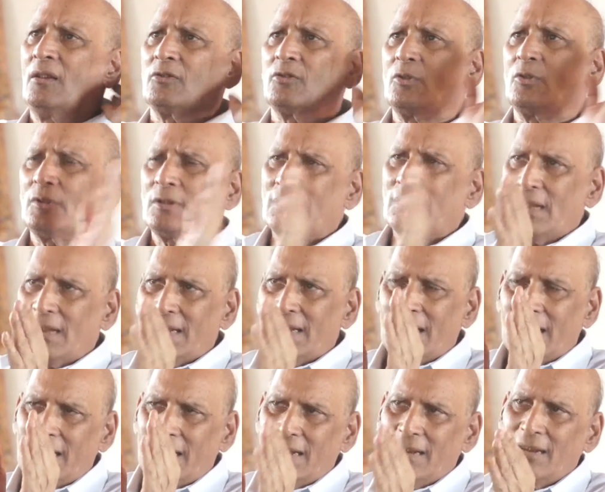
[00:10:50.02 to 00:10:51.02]
So
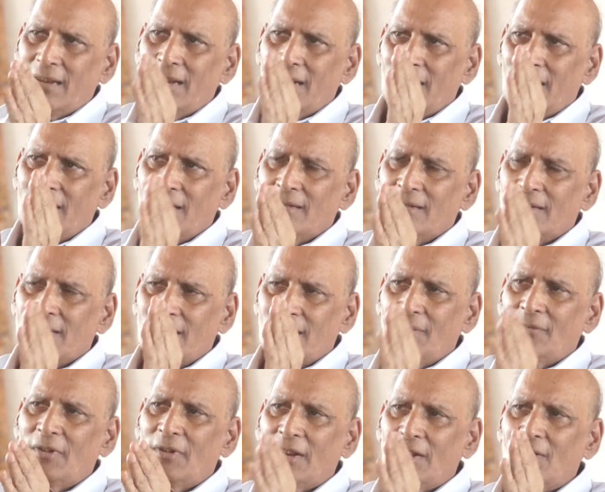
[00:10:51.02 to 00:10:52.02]
he is
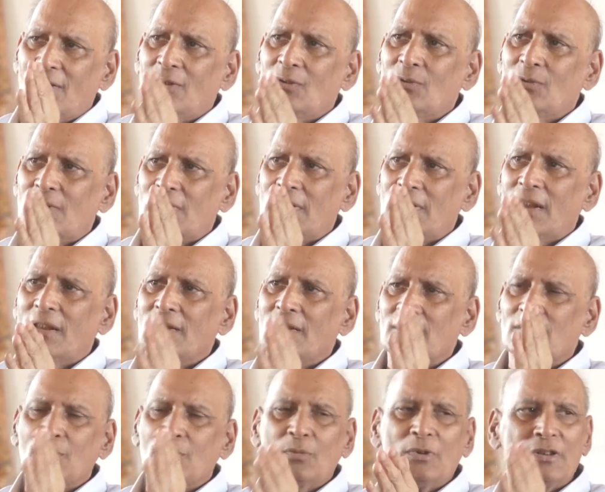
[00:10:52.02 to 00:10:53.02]
giving you
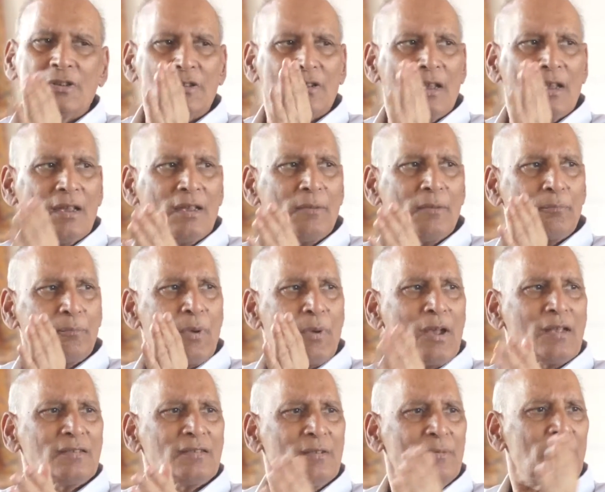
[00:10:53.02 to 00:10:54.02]
things which have
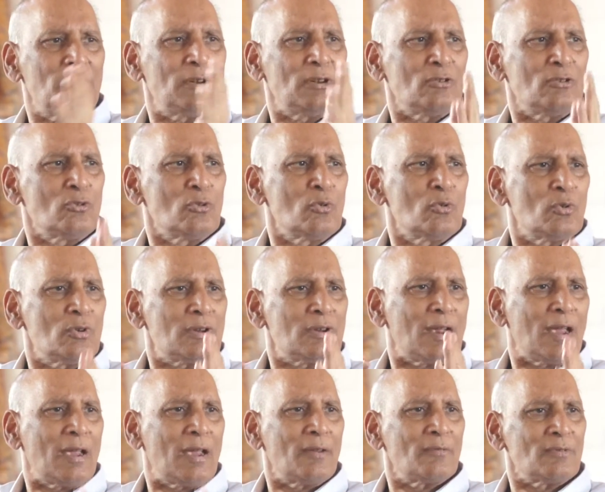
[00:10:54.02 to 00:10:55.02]
possibly don't
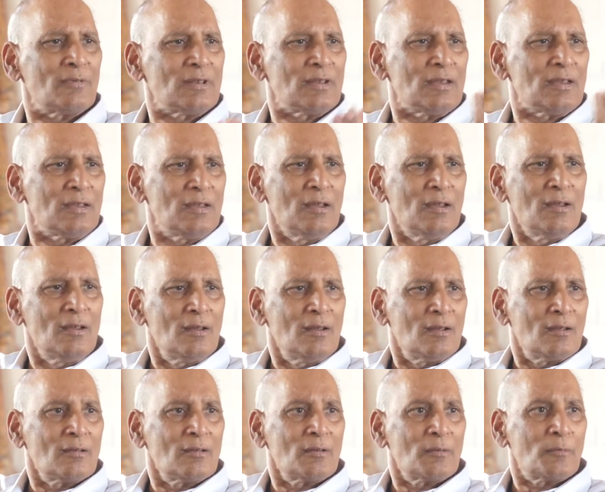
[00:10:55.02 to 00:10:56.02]
have the
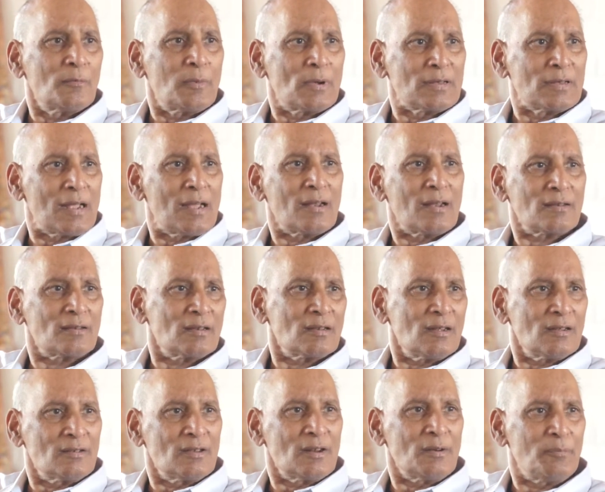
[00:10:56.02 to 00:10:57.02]

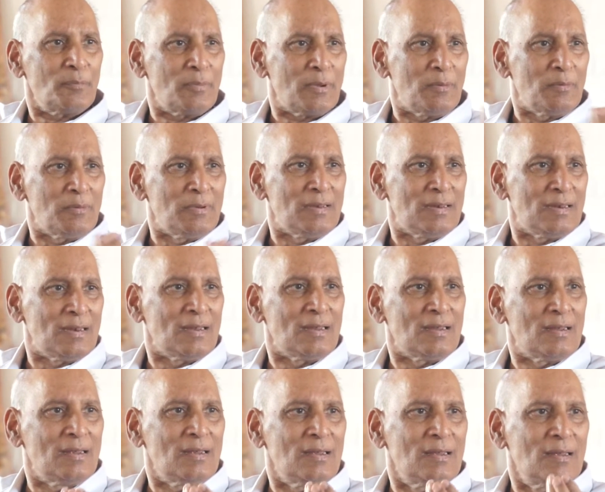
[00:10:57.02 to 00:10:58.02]
padartha, dravya
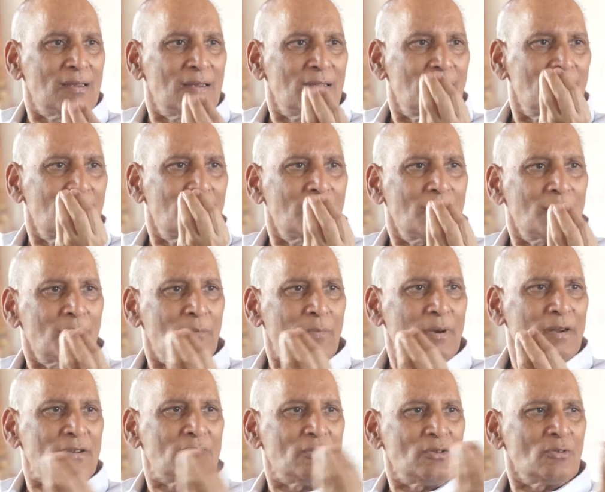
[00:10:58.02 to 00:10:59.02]
meaning,
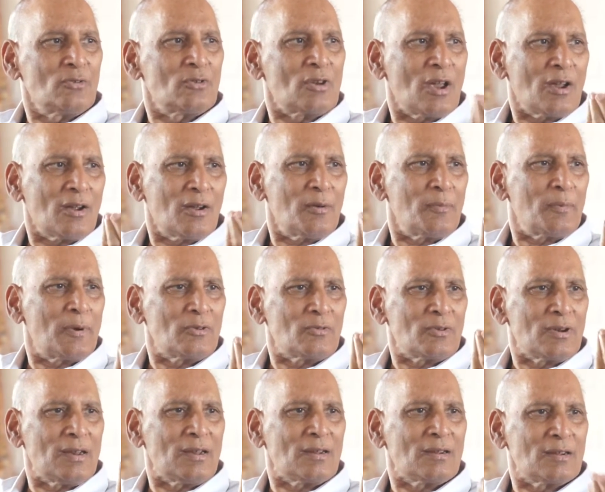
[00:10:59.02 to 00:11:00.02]
but you talk
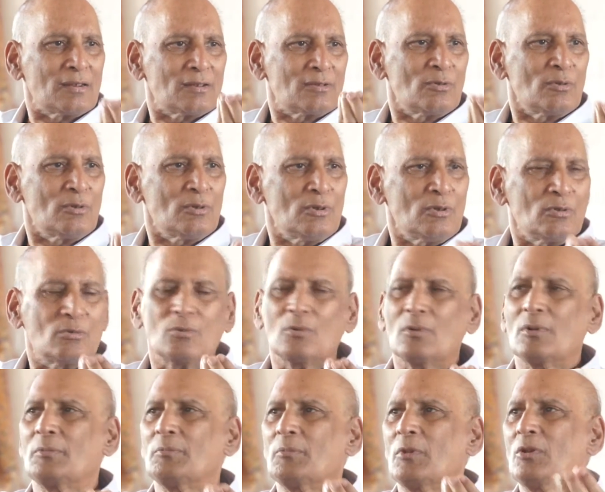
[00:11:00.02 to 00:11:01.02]
about ekatva,
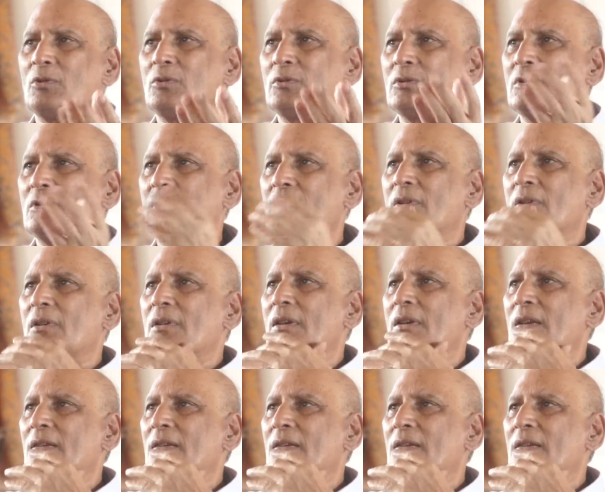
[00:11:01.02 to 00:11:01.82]
ditva and bahutva and